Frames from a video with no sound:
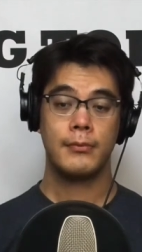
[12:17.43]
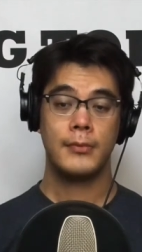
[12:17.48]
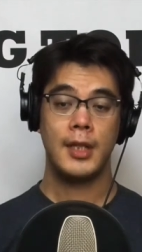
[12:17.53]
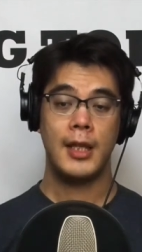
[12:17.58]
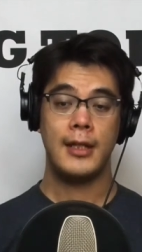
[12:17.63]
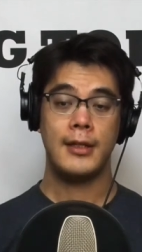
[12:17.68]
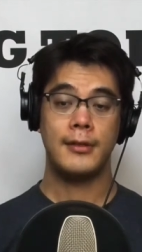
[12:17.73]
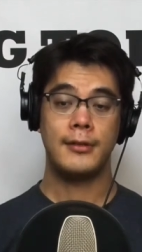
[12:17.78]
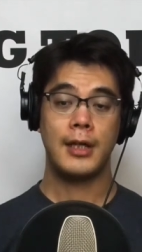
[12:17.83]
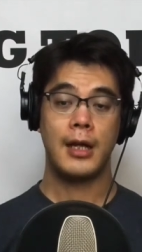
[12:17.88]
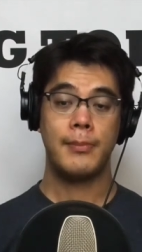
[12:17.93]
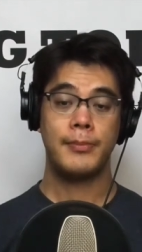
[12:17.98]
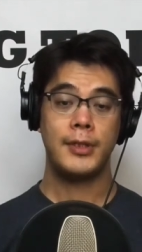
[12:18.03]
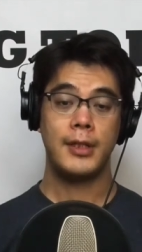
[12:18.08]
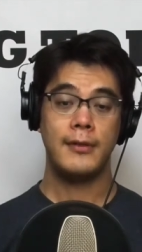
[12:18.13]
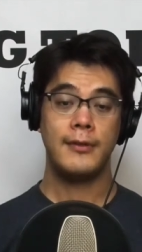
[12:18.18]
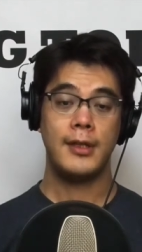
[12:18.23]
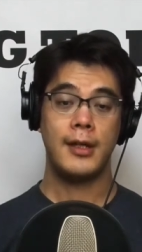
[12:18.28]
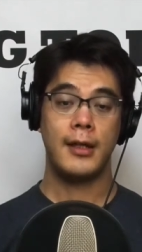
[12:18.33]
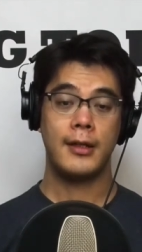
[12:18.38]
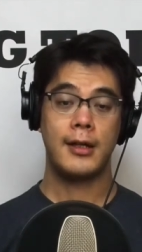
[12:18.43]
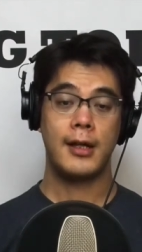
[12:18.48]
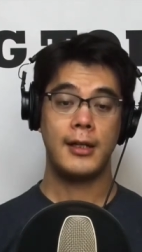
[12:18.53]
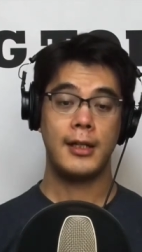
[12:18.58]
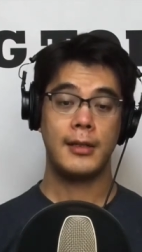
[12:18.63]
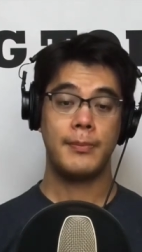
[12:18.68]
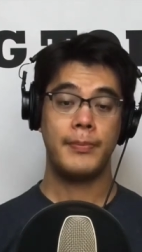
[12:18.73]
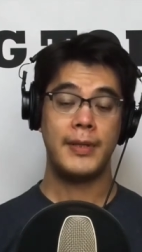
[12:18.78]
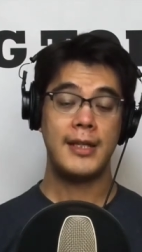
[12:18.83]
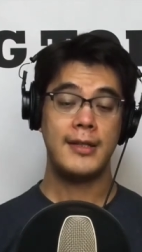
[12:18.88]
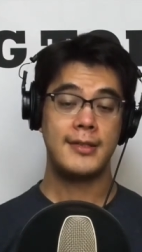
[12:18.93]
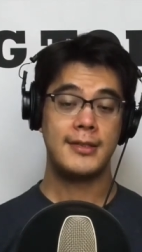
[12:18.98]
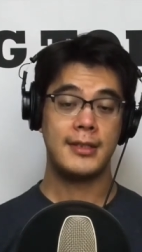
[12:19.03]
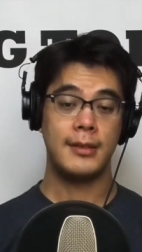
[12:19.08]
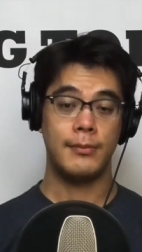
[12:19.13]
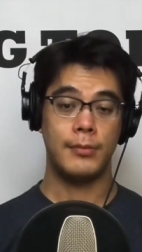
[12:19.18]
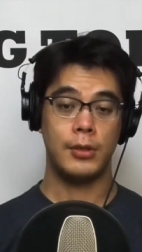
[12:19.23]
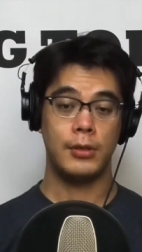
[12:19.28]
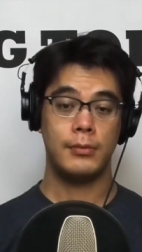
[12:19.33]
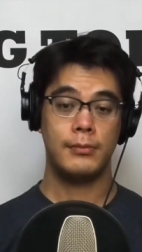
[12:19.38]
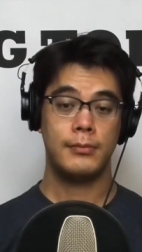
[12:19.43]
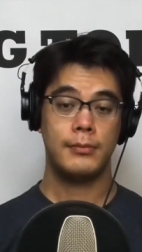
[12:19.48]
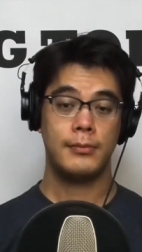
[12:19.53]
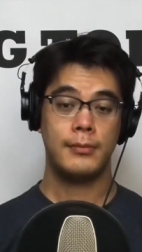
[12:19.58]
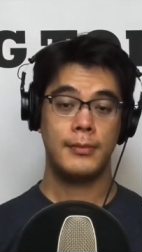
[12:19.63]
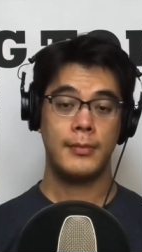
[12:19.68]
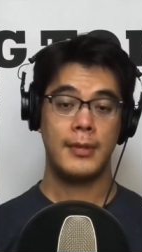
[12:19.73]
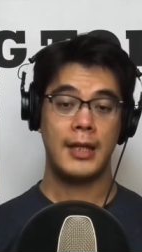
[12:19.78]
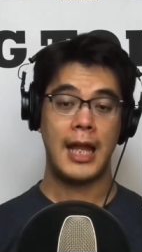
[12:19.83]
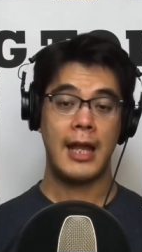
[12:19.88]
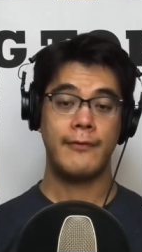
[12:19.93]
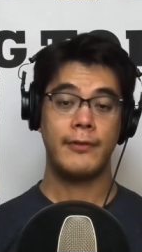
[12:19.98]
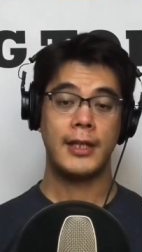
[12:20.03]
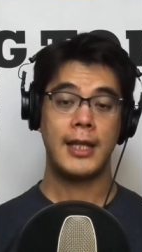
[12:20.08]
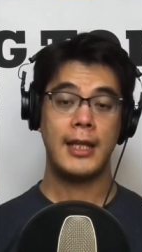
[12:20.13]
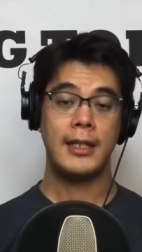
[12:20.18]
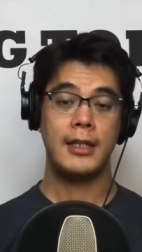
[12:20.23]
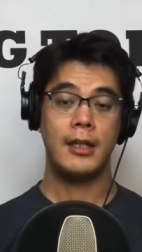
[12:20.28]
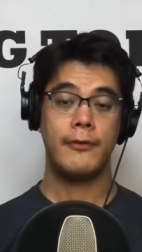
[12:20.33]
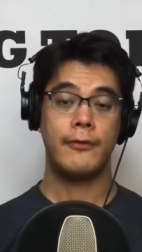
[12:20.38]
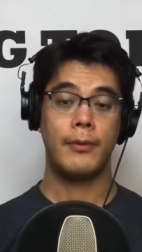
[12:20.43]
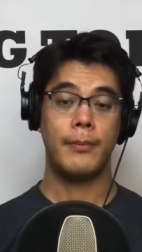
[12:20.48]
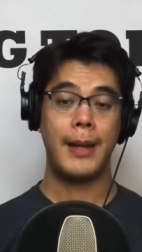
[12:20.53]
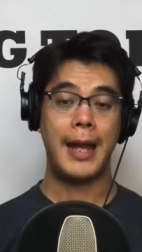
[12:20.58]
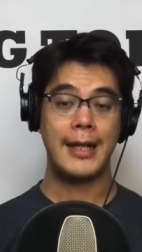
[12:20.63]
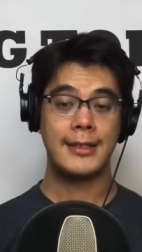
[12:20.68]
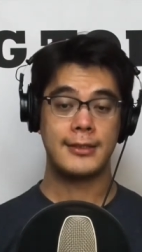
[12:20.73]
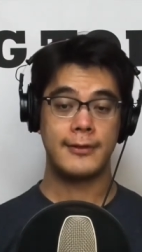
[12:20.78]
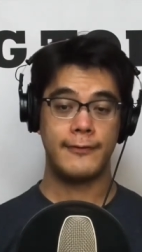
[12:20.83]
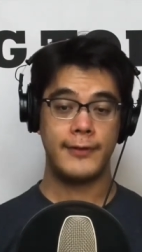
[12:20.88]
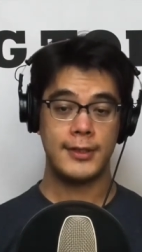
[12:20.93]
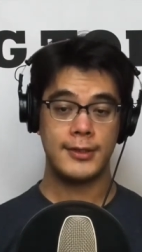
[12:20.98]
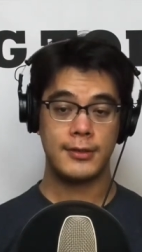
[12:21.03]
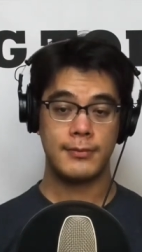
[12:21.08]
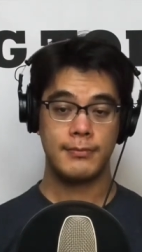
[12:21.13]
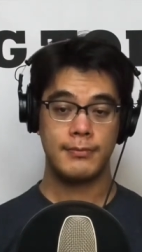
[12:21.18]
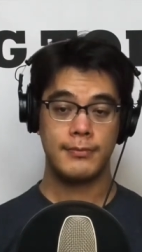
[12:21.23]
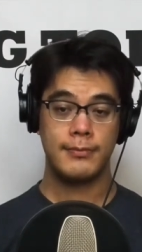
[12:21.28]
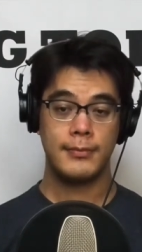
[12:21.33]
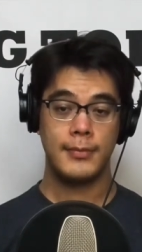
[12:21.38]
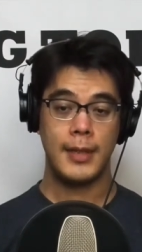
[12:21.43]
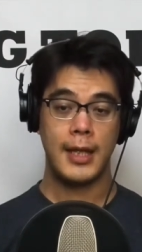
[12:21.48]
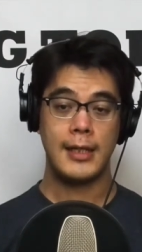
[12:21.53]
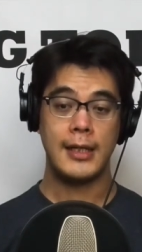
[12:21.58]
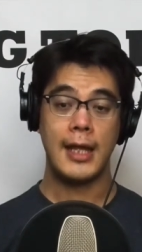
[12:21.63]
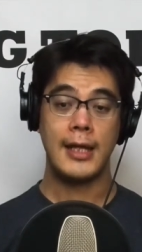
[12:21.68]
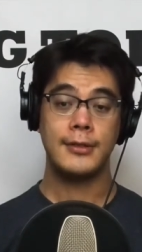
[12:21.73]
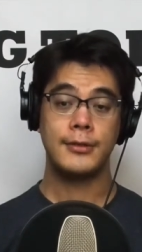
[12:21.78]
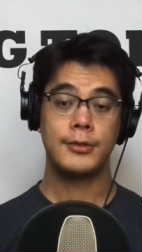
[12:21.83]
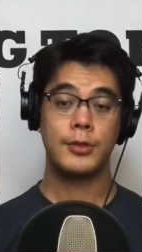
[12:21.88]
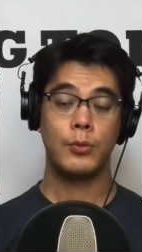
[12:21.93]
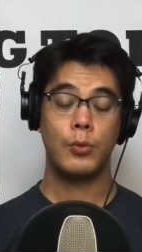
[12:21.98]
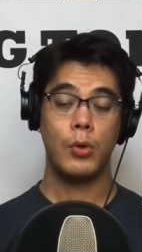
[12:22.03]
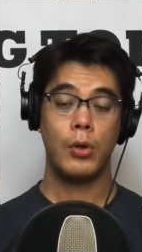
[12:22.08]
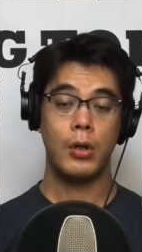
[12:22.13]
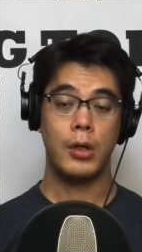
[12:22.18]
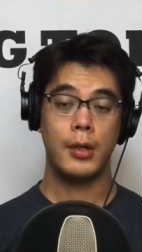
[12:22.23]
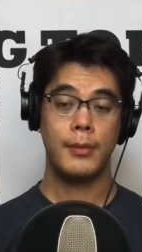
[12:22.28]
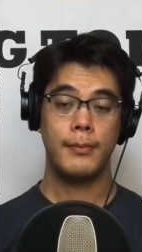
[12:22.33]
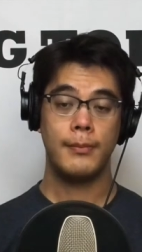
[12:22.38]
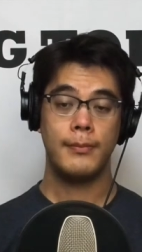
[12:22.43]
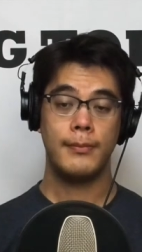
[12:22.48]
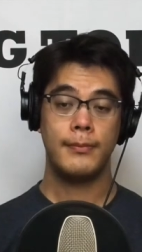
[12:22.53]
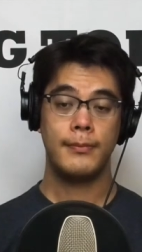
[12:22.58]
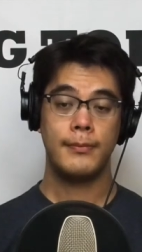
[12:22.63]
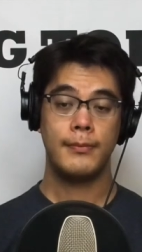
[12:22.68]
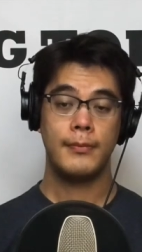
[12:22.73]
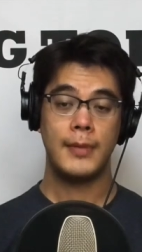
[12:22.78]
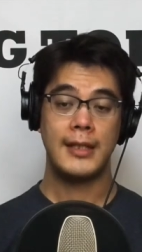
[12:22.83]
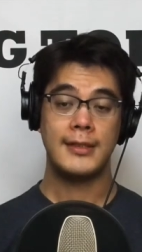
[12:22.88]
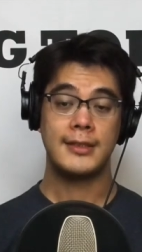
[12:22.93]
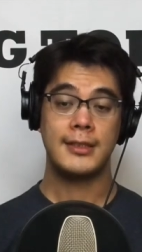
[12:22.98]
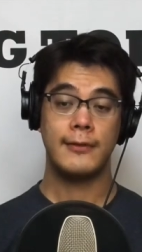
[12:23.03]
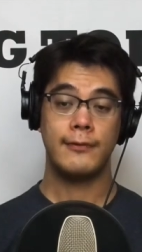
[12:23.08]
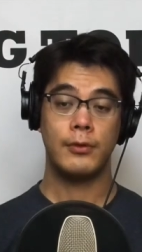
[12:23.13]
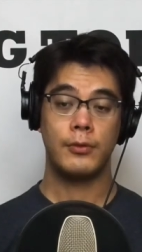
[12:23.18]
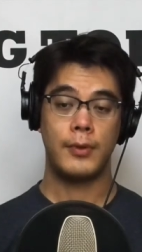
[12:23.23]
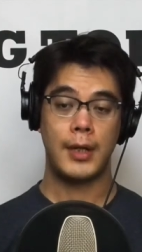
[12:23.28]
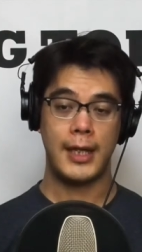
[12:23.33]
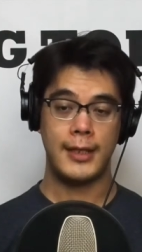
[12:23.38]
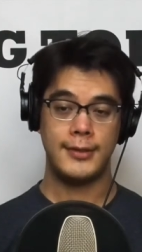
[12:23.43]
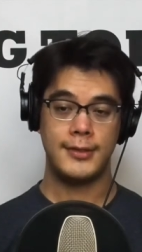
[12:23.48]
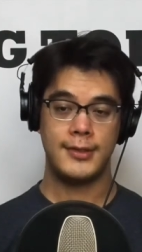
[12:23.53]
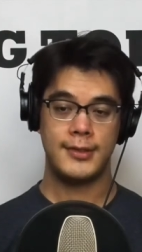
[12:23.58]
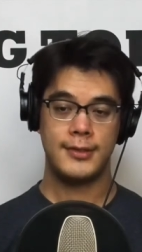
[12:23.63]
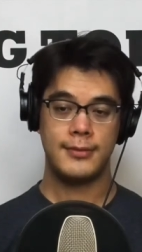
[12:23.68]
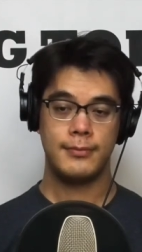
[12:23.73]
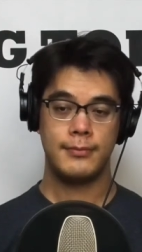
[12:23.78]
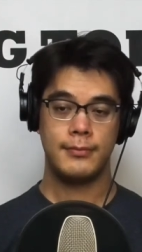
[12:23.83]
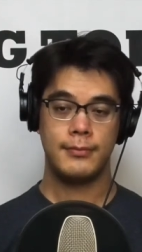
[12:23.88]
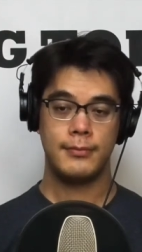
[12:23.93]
In adopting the iconic peace symbol, advocated for pacifism, an end to war, and civil rights.